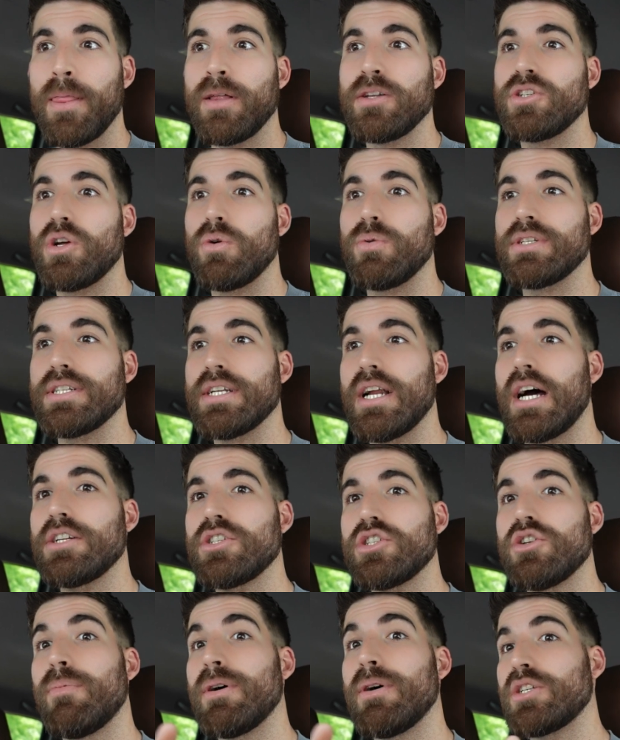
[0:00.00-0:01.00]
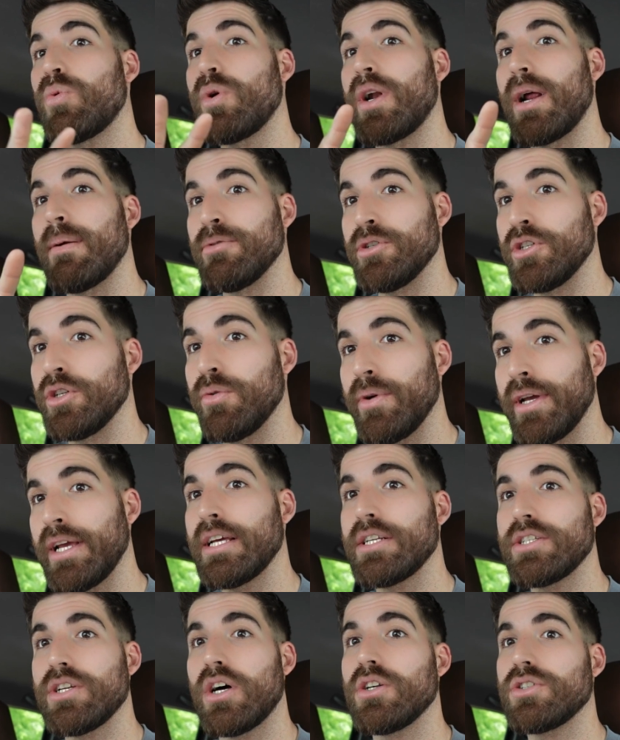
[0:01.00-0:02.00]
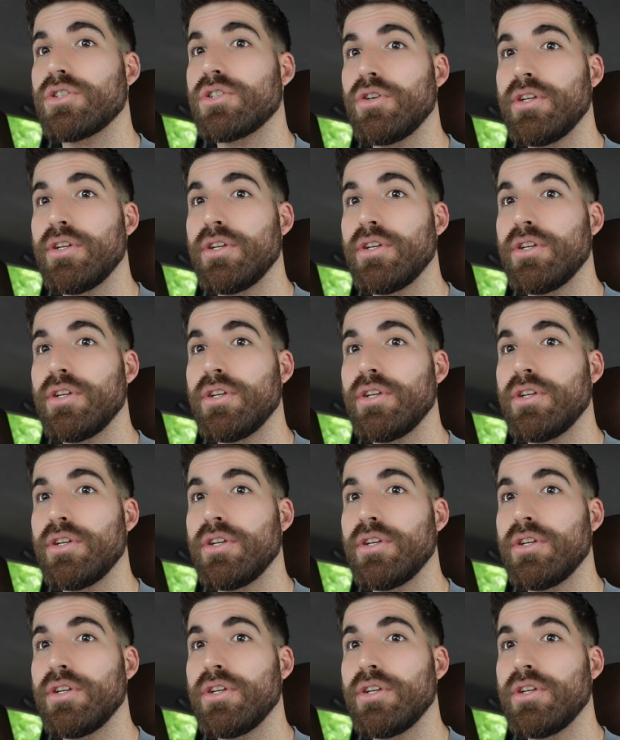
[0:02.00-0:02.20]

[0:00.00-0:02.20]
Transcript: So it's not so much what I'm doing, it's also